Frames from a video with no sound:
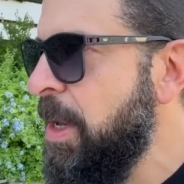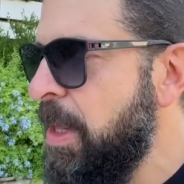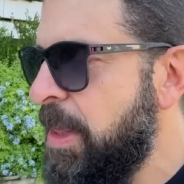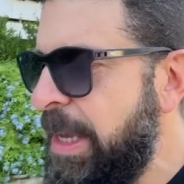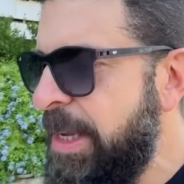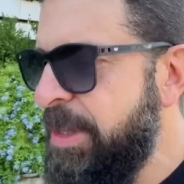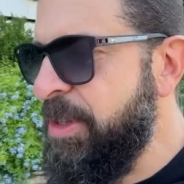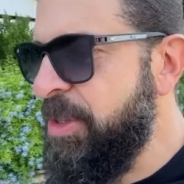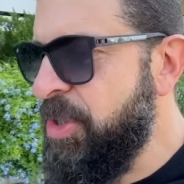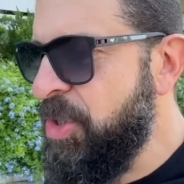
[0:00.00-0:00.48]

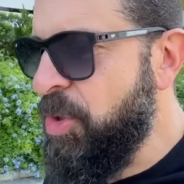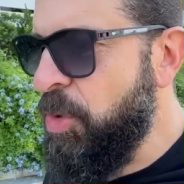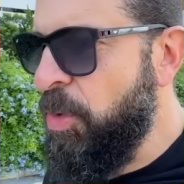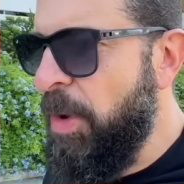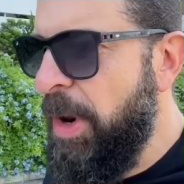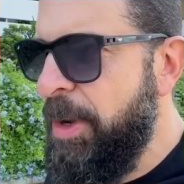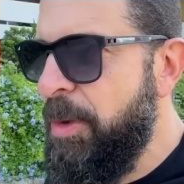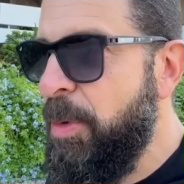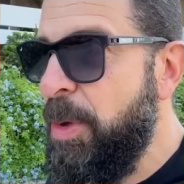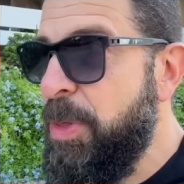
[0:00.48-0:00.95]
They
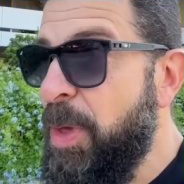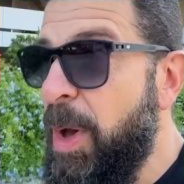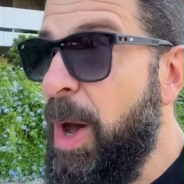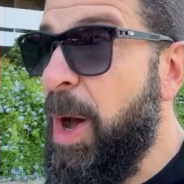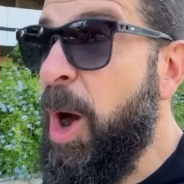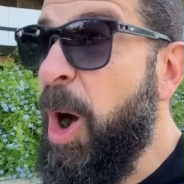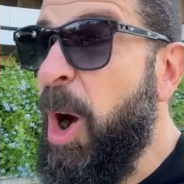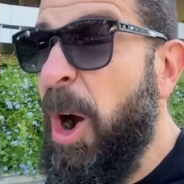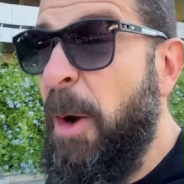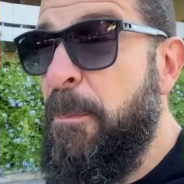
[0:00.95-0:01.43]
destroyed with a
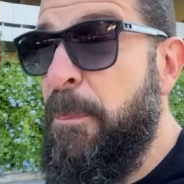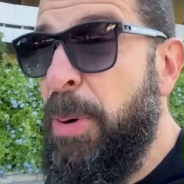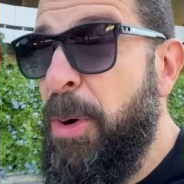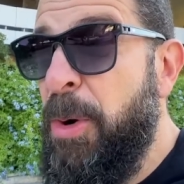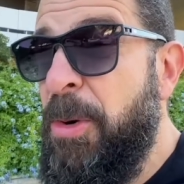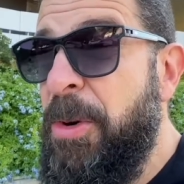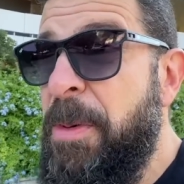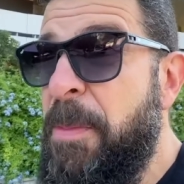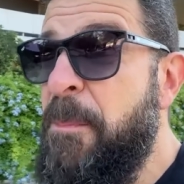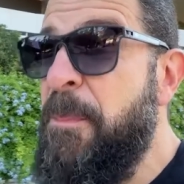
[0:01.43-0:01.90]

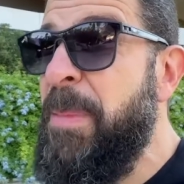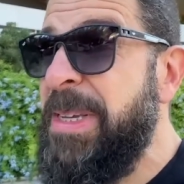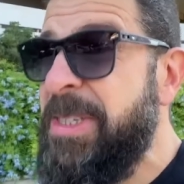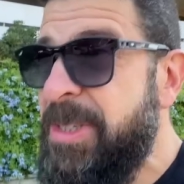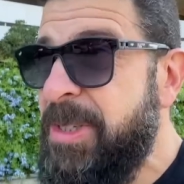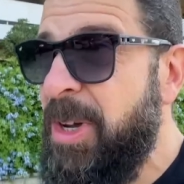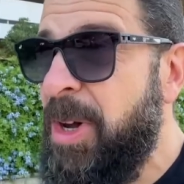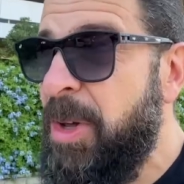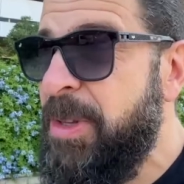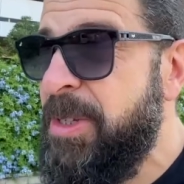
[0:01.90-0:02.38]
Harpoon
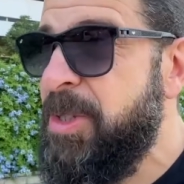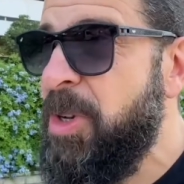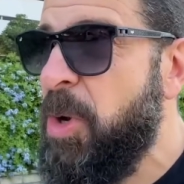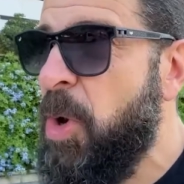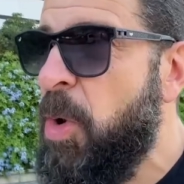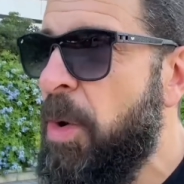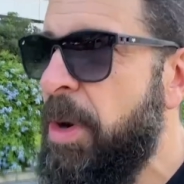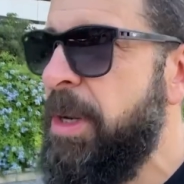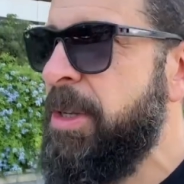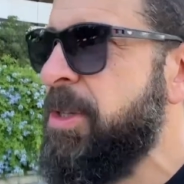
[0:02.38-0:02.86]
missile. This is
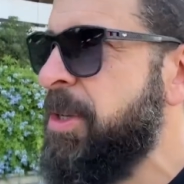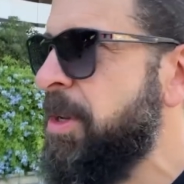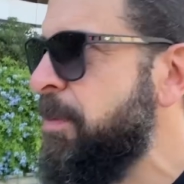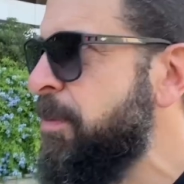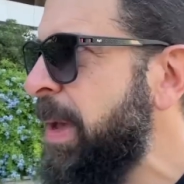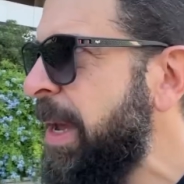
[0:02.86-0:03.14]
according to Ukraine